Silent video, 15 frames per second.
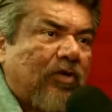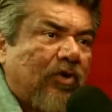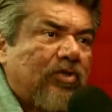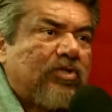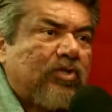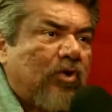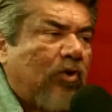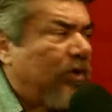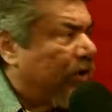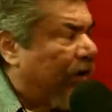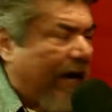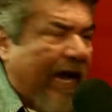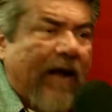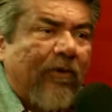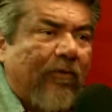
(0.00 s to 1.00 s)
go to school with your
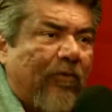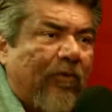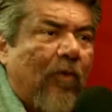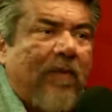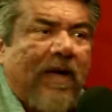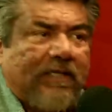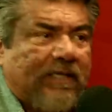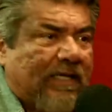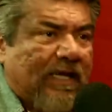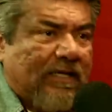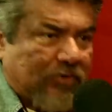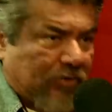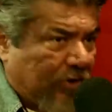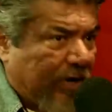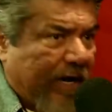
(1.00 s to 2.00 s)
hair, go back to class
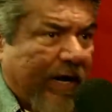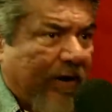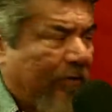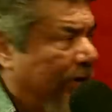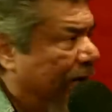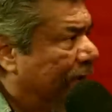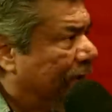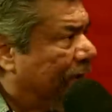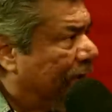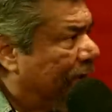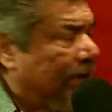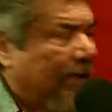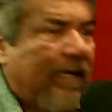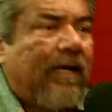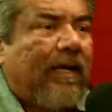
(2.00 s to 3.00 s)
with your hair wet.
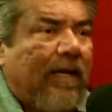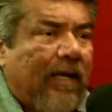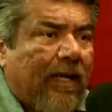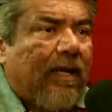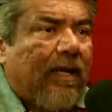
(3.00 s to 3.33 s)
That whole